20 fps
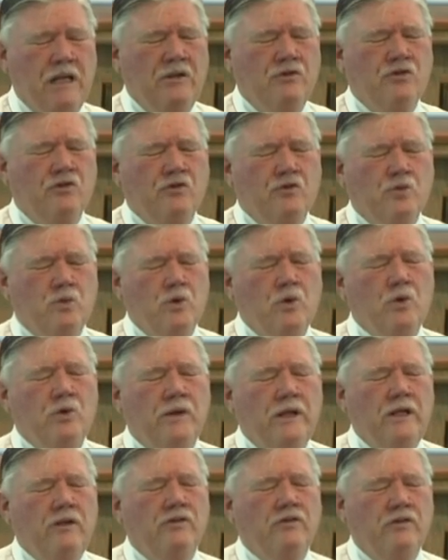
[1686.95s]
it's through
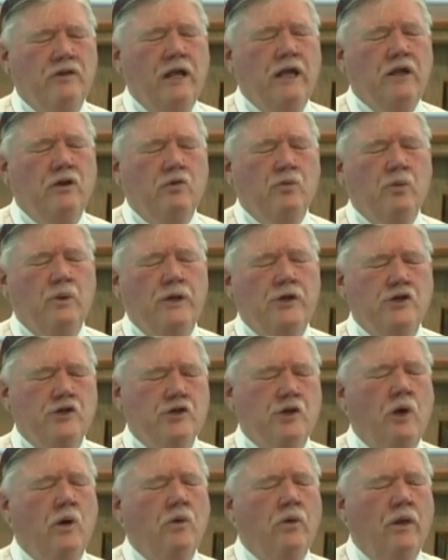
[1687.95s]
these things we
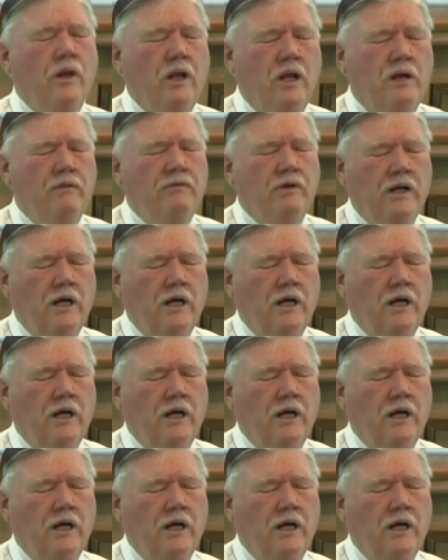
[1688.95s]
show the love